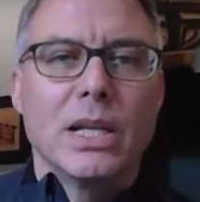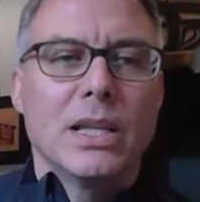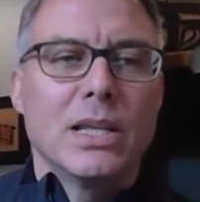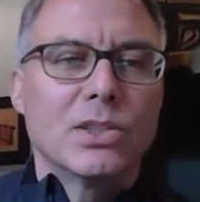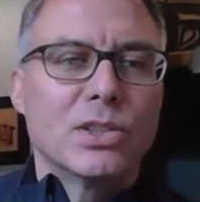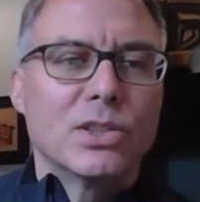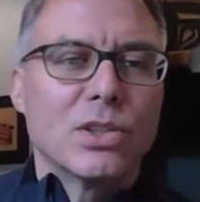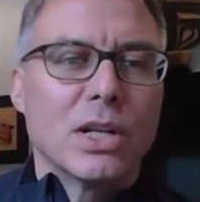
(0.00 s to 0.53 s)

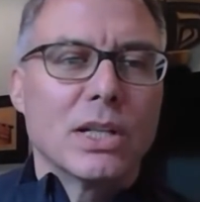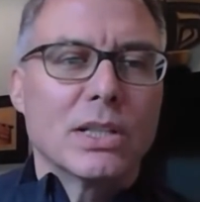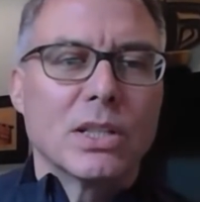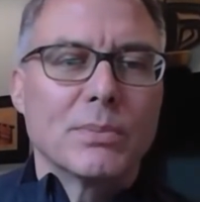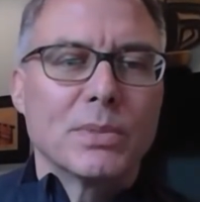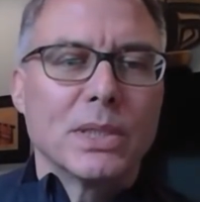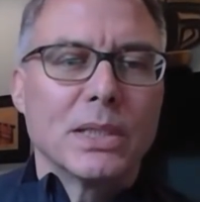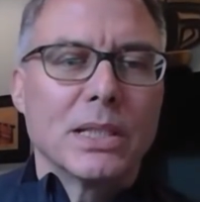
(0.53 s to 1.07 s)
This is not
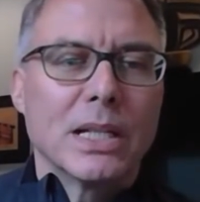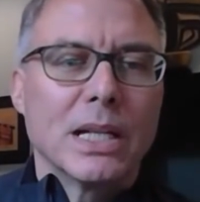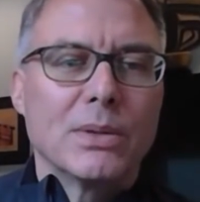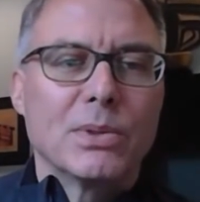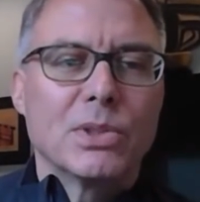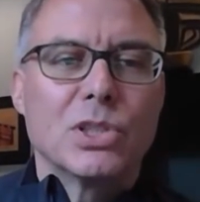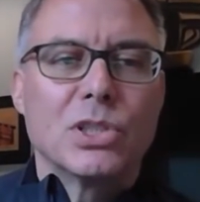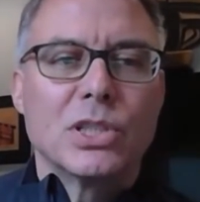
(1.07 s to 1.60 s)
something that I
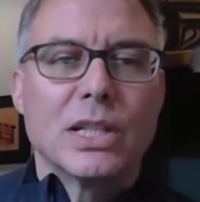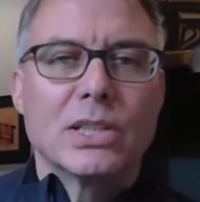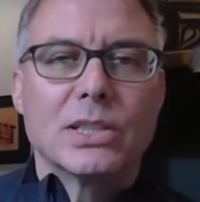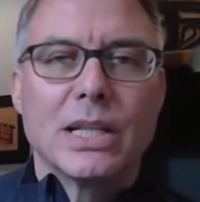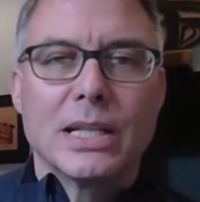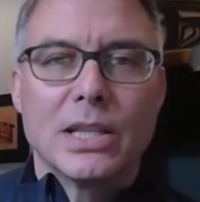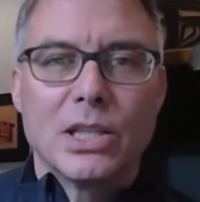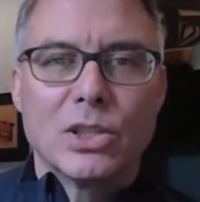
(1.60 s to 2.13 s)
would
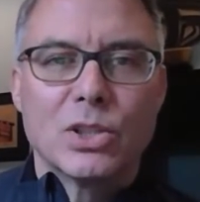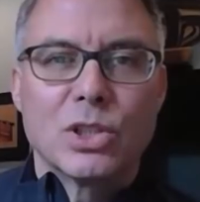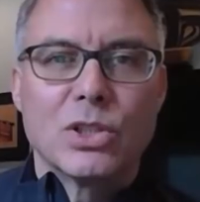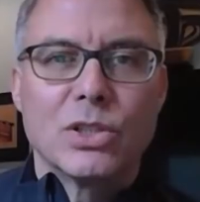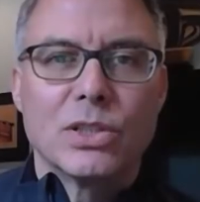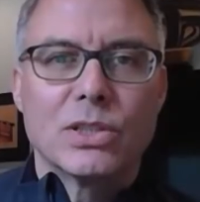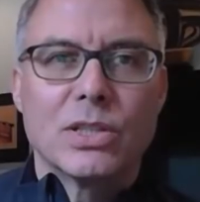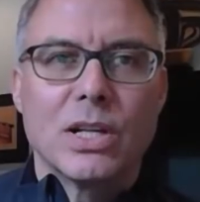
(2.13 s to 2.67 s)
suggest at this
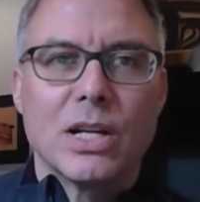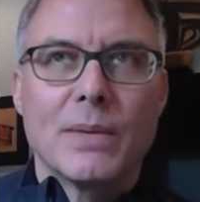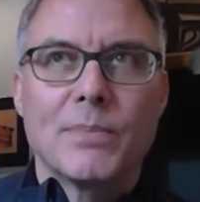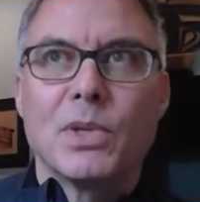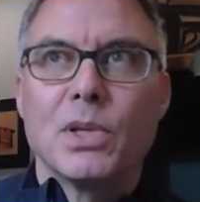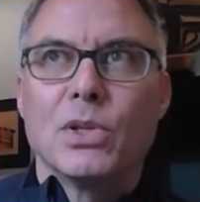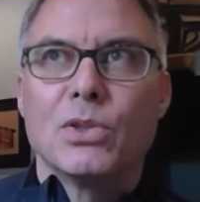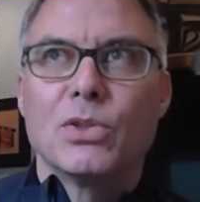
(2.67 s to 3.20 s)
current
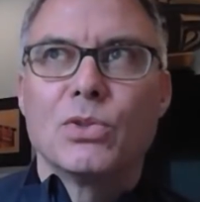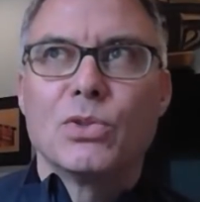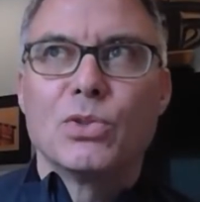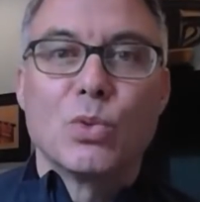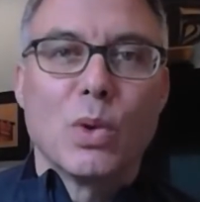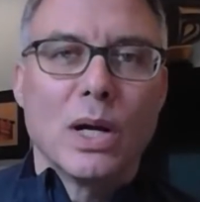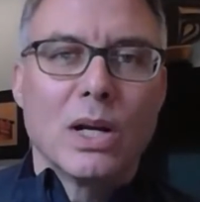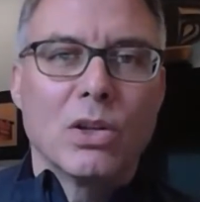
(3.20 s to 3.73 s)
time to
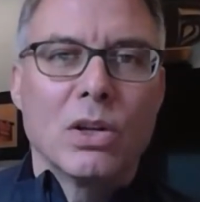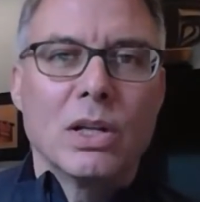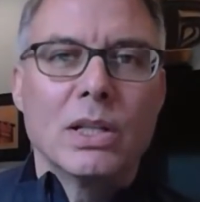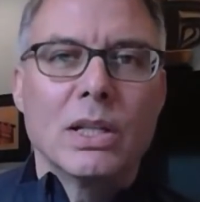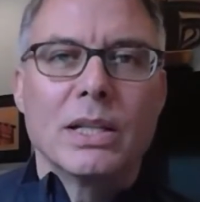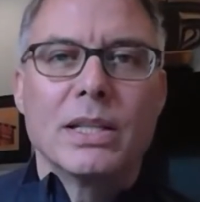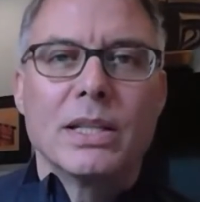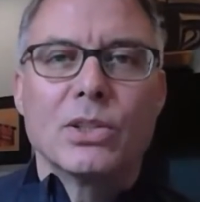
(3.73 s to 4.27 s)
dwell
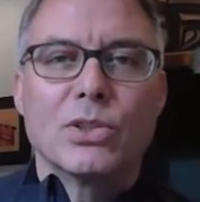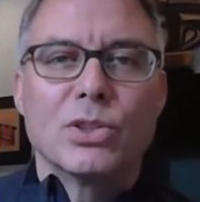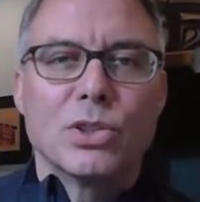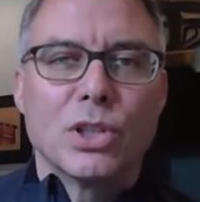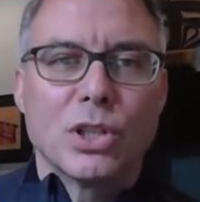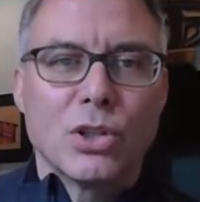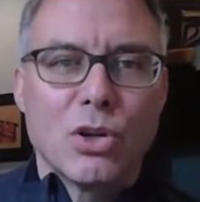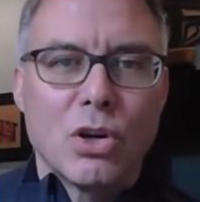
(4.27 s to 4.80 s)
on. I think you
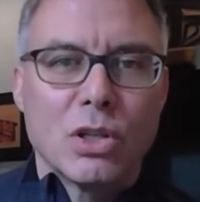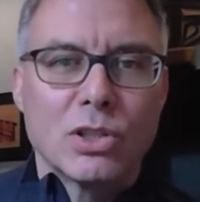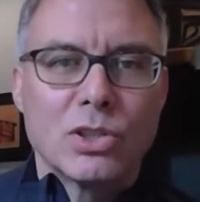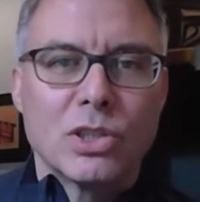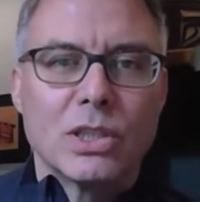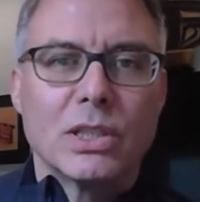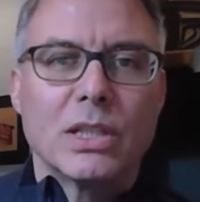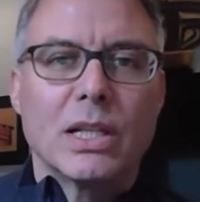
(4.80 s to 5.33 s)
should
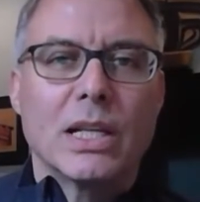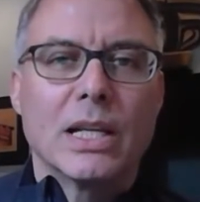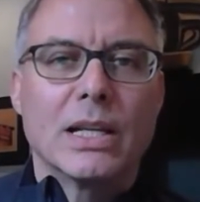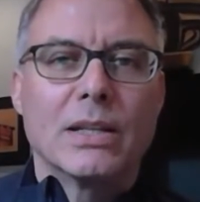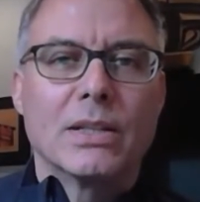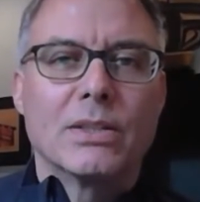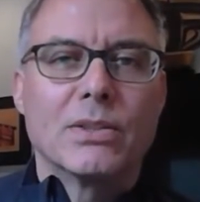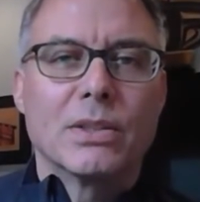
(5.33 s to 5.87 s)
acknowledge it
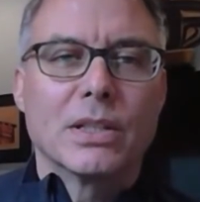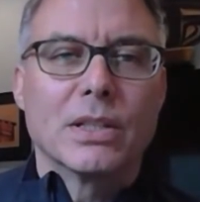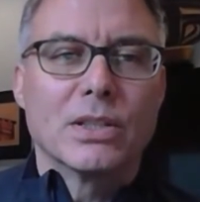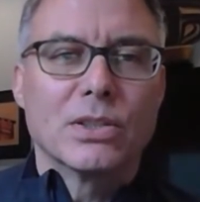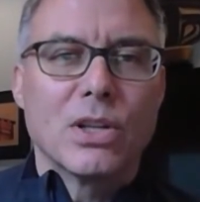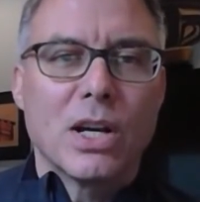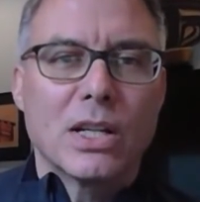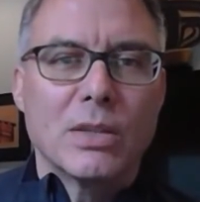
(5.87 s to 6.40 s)
and
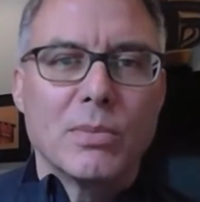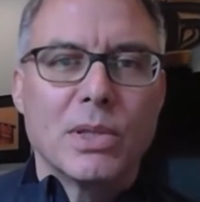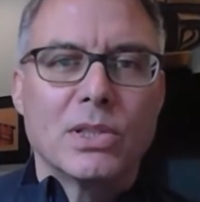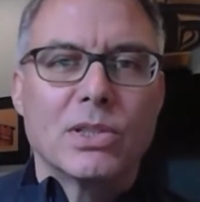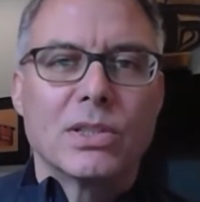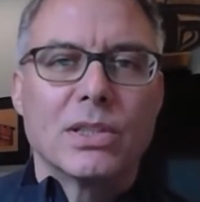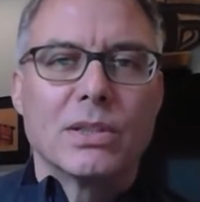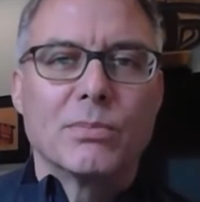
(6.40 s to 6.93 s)

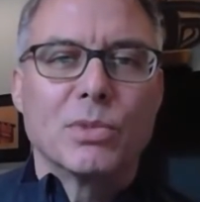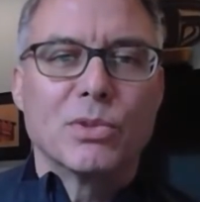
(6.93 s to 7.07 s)
document it and